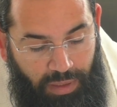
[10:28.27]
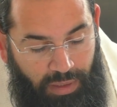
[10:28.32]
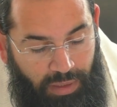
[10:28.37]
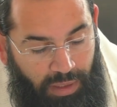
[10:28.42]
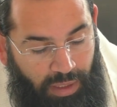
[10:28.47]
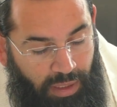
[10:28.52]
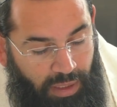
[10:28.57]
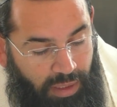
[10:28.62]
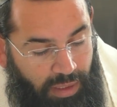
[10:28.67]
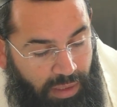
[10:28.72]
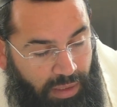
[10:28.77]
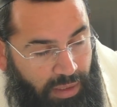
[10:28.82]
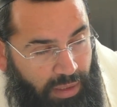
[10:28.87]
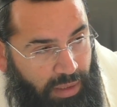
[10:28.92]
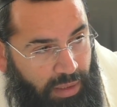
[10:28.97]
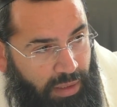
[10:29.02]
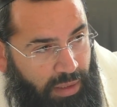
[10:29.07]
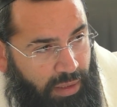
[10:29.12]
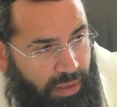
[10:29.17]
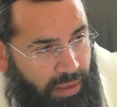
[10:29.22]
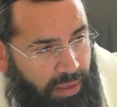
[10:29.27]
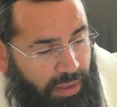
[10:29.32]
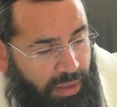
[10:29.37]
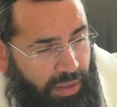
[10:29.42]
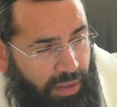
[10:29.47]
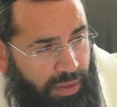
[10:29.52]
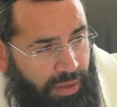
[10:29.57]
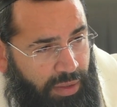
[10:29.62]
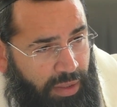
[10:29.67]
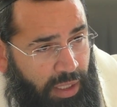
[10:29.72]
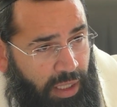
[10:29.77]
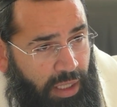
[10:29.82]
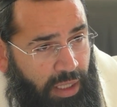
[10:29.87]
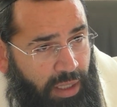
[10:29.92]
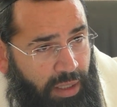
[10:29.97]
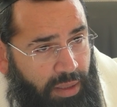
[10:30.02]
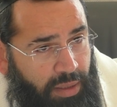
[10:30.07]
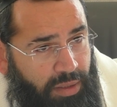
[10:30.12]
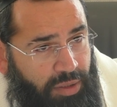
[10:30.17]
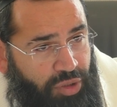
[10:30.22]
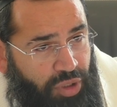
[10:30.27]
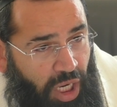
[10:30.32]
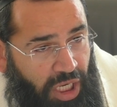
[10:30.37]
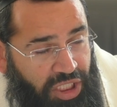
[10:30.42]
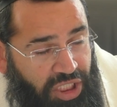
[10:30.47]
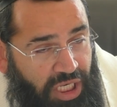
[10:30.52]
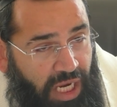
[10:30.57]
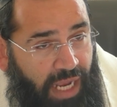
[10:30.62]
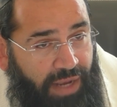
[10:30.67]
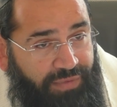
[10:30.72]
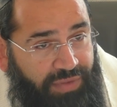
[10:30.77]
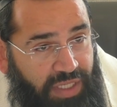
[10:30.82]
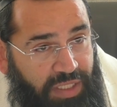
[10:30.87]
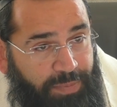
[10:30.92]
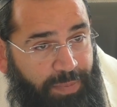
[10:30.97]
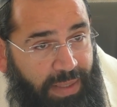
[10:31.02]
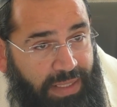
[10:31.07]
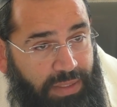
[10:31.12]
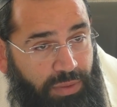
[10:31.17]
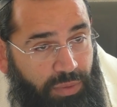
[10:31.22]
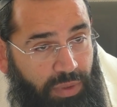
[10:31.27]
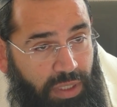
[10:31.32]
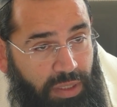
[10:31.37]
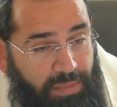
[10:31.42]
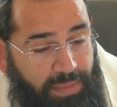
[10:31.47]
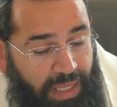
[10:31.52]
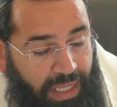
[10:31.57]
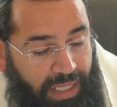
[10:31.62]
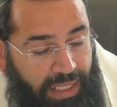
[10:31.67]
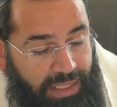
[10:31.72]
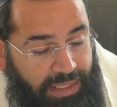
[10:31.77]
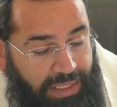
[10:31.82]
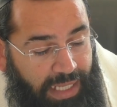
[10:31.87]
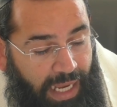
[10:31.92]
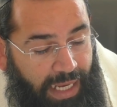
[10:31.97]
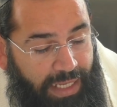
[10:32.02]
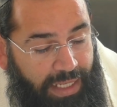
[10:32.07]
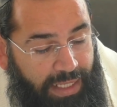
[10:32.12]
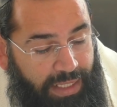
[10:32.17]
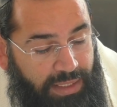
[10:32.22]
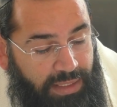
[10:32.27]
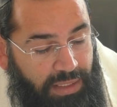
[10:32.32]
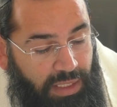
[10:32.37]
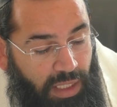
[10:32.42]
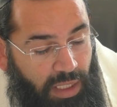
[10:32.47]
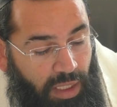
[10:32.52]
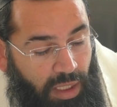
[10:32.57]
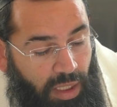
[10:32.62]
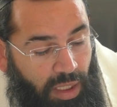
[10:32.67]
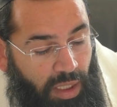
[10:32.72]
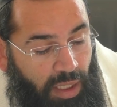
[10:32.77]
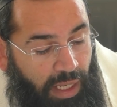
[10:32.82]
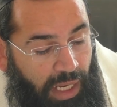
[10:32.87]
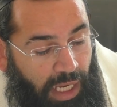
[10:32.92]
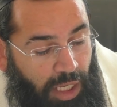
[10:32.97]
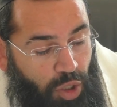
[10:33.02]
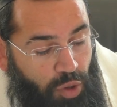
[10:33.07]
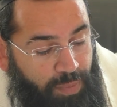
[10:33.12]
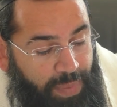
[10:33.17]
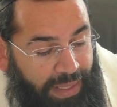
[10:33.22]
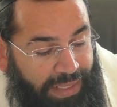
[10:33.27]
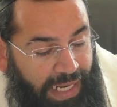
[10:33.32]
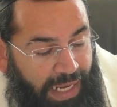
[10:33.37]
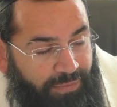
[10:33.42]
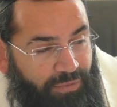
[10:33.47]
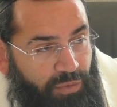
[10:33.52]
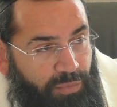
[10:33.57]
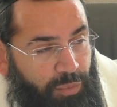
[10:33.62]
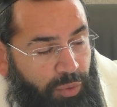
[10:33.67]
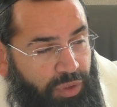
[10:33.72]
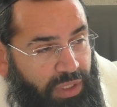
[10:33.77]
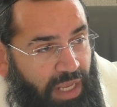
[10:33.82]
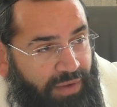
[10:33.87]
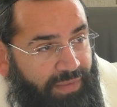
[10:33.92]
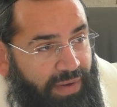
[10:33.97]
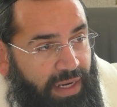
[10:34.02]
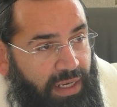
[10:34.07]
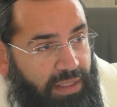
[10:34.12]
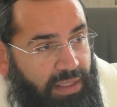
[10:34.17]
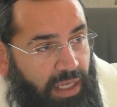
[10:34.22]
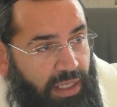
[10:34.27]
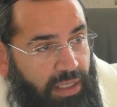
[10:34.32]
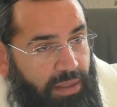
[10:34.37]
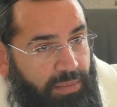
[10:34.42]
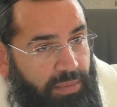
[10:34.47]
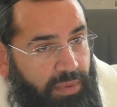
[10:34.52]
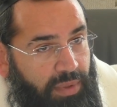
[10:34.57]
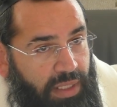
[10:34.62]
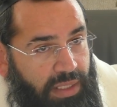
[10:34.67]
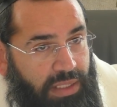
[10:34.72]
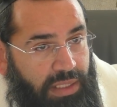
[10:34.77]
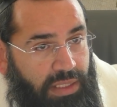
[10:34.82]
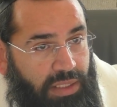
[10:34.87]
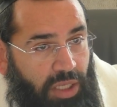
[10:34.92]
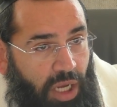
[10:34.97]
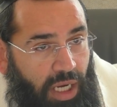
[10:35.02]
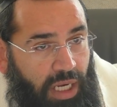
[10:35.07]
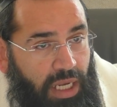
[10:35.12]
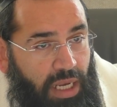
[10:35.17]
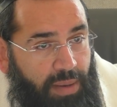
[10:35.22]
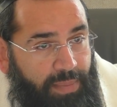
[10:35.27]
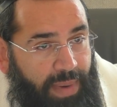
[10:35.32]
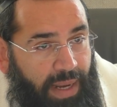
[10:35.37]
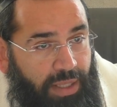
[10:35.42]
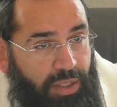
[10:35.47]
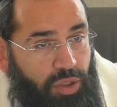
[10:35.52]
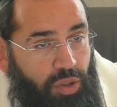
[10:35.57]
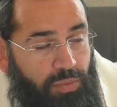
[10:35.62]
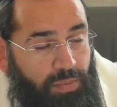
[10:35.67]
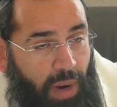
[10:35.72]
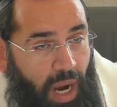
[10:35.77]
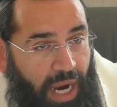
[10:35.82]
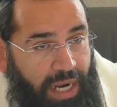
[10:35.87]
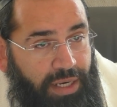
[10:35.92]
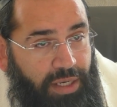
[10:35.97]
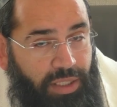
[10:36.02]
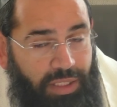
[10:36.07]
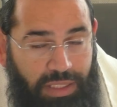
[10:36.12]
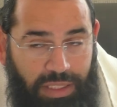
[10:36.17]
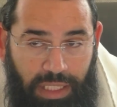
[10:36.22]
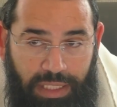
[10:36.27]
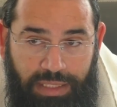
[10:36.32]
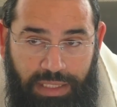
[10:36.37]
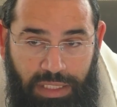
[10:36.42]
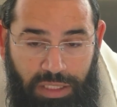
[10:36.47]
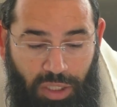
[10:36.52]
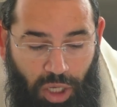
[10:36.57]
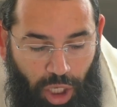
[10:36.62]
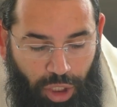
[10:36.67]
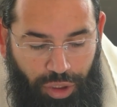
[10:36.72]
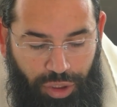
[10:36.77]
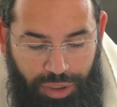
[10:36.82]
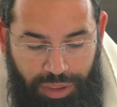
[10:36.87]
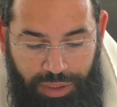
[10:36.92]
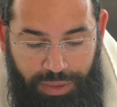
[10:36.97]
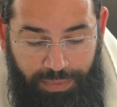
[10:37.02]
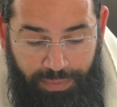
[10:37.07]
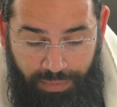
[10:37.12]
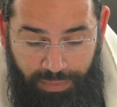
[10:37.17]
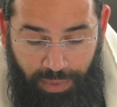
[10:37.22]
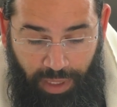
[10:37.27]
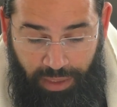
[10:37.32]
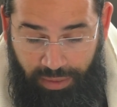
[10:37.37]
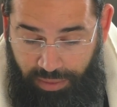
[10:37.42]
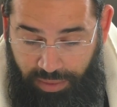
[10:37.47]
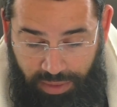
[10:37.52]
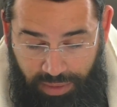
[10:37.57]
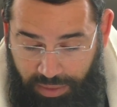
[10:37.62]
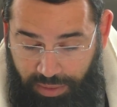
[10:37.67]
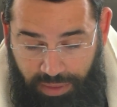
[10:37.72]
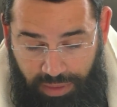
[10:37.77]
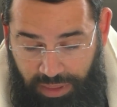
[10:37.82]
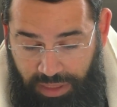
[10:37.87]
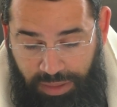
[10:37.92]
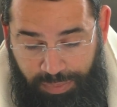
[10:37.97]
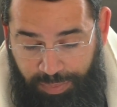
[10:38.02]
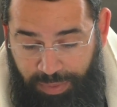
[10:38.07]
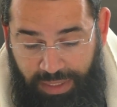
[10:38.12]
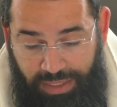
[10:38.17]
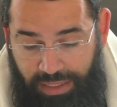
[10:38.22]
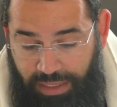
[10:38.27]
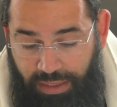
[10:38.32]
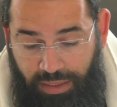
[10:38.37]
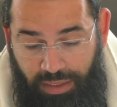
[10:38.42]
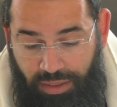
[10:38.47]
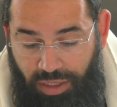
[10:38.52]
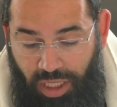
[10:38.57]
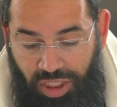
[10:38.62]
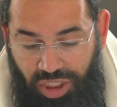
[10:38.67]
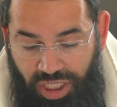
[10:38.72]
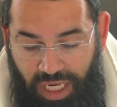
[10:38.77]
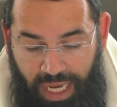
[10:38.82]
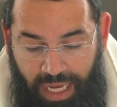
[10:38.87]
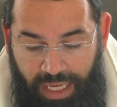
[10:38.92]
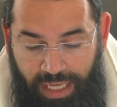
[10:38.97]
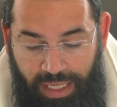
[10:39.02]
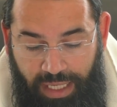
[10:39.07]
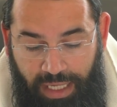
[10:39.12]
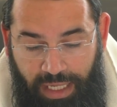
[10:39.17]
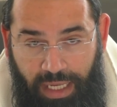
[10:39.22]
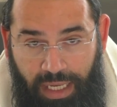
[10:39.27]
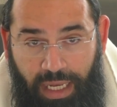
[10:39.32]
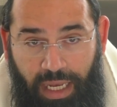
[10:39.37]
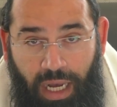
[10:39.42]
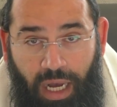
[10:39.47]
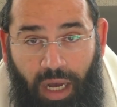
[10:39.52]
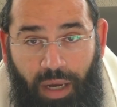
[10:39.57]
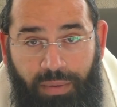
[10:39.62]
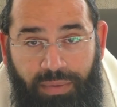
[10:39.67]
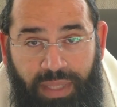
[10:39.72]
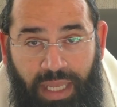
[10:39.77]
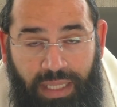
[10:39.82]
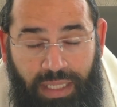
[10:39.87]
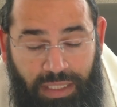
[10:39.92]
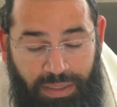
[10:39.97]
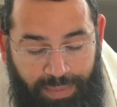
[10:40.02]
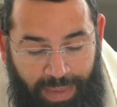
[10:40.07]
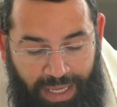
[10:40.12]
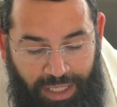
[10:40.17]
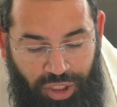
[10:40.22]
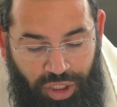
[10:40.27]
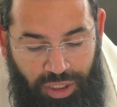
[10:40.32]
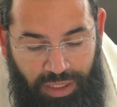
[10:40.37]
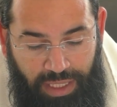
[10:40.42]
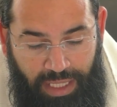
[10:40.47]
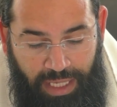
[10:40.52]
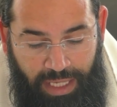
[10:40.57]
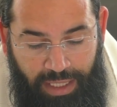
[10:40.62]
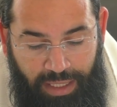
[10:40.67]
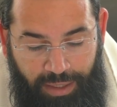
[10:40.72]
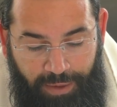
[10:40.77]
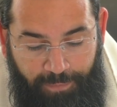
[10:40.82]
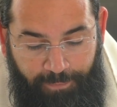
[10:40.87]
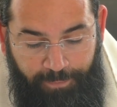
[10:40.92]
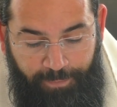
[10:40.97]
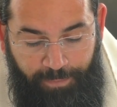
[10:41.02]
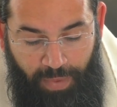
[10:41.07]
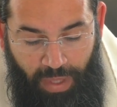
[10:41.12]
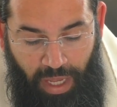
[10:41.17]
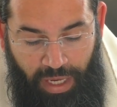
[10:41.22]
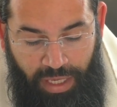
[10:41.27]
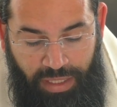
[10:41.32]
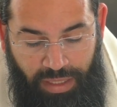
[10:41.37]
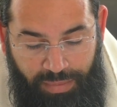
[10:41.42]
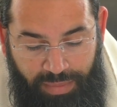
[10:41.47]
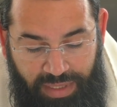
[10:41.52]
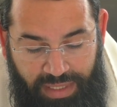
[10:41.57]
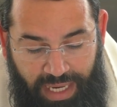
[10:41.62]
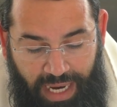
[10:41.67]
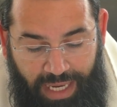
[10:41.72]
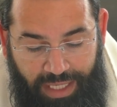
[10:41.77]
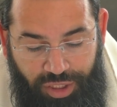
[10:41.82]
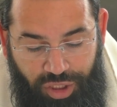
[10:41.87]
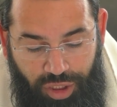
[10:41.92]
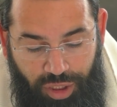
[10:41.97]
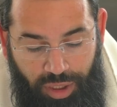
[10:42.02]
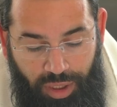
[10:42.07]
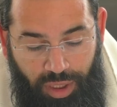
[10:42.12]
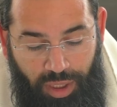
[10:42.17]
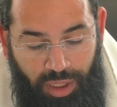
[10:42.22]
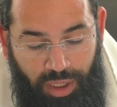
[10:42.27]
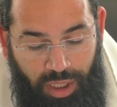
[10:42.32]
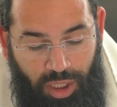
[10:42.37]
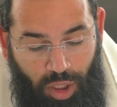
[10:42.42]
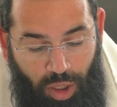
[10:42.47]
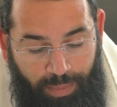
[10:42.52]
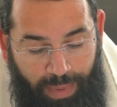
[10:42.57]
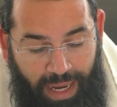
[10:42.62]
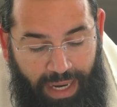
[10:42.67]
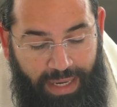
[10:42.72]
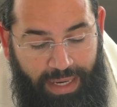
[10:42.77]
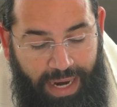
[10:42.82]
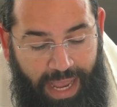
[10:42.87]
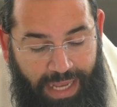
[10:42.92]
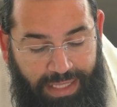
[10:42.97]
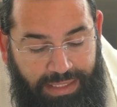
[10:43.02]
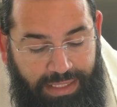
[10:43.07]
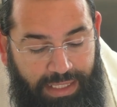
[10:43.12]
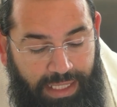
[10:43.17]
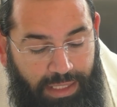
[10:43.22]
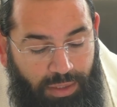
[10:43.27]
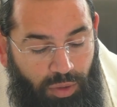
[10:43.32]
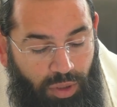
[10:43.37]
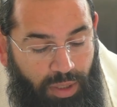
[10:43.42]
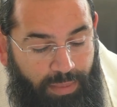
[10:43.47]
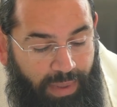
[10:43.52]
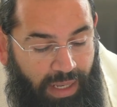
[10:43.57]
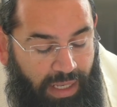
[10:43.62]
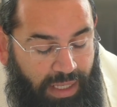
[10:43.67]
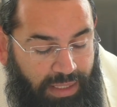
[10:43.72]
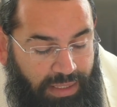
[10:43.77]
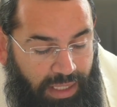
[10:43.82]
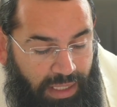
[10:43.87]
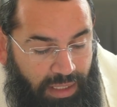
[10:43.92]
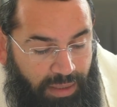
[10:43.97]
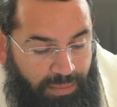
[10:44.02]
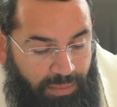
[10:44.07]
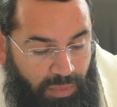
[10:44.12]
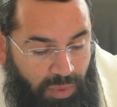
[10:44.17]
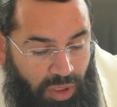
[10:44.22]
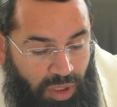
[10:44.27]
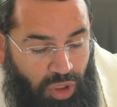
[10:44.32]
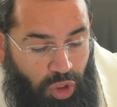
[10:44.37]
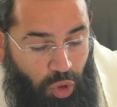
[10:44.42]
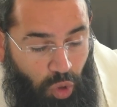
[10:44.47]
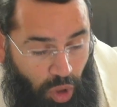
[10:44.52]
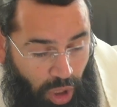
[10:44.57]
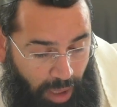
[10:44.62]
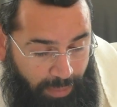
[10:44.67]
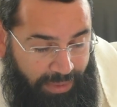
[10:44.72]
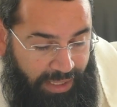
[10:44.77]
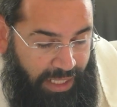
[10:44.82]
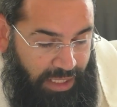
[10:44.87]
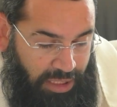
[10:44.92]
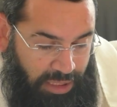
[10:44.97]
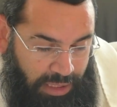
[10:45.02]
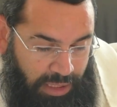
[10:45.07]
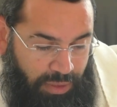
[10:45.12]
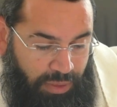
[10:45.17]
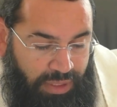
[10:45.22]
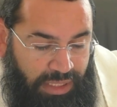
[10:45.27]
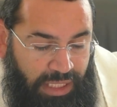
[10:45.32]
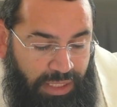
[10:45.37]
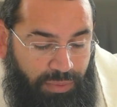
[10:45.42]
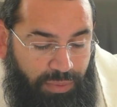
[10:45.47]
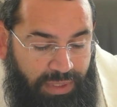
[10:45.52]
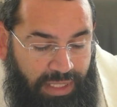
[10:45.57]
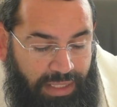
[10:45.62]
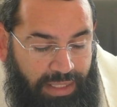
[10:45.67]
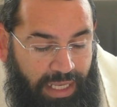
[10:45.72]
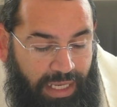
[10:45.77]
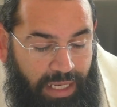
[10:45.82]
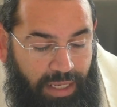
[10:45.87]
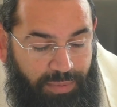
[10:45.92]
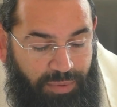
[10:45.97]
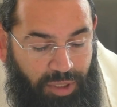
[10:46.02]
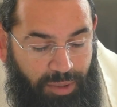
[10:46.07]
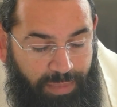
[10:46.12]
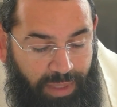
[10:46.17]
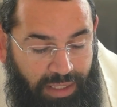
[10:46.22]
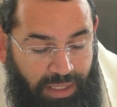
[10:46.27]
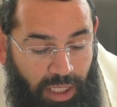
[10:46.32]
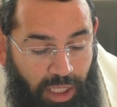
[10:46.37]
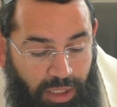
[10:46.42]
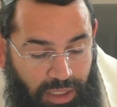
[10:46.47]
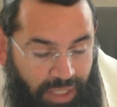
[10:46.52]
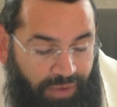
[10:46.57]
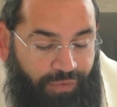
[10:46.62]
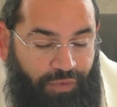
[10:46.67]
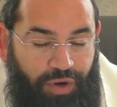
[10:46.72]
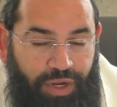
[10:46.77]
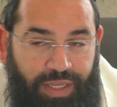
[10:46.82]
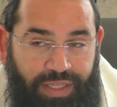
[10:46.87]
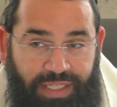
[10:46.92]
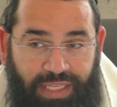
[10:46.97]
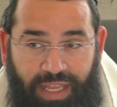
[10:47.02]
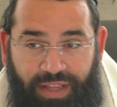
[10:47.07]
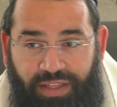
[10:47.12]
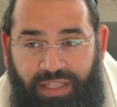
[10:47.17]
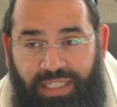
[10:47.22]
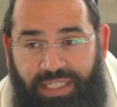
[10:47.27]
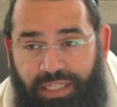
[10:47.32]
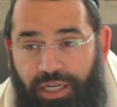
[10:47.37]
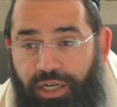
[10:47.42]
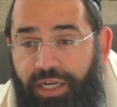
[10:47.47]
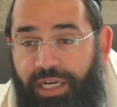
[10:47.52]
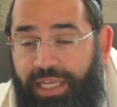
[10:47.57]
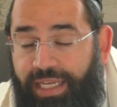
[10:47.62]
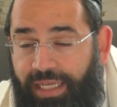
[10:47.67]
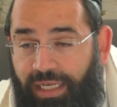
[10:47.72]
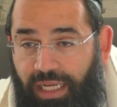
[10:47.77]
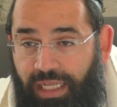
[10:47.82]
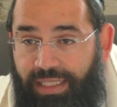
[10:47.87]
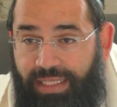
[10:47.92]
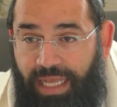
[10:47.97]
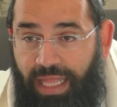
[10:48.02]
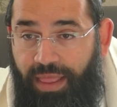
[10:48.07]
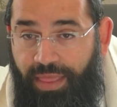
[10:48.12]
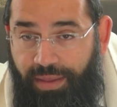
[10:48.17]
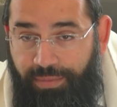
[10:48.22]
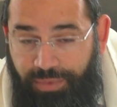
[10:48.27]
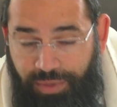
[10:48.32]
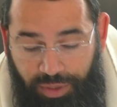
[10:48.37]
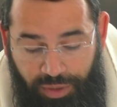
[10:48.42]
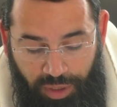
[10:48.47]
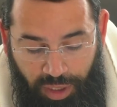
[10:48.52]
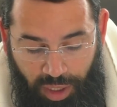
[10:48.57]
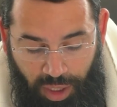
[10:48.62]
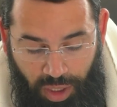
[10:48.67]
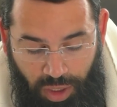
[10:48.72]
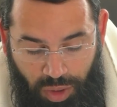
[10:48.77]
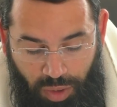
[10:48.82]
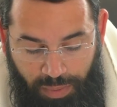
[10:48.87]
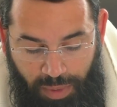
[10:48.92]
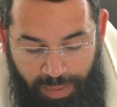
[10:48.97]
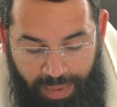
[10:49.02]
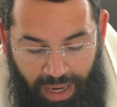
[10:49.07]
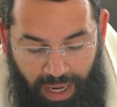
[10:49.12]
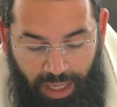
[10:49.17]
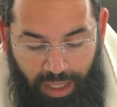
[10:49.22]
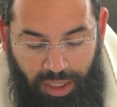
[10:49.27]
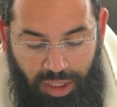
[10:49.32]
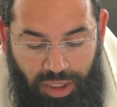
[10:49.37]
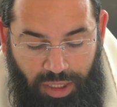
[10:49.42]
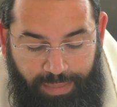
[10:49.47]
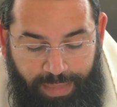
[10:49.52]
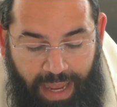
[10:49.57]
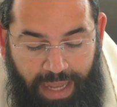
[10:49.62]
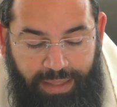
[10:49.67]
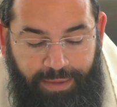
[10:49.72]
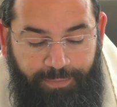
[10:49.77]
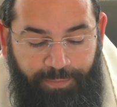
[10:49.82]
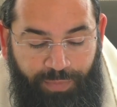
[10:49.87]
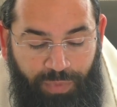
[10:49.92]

The drasha of this pasuk in Mechilta is, Elu banav u'bnotav haketanim. This is talking about your minor sons and daughters, right? It's explicit drasha that is mentioned in the Midrash. It's your obligation to see to it that they keep Shabbat. So therefore, he certainly cannot tell them to be mechal Shabbat.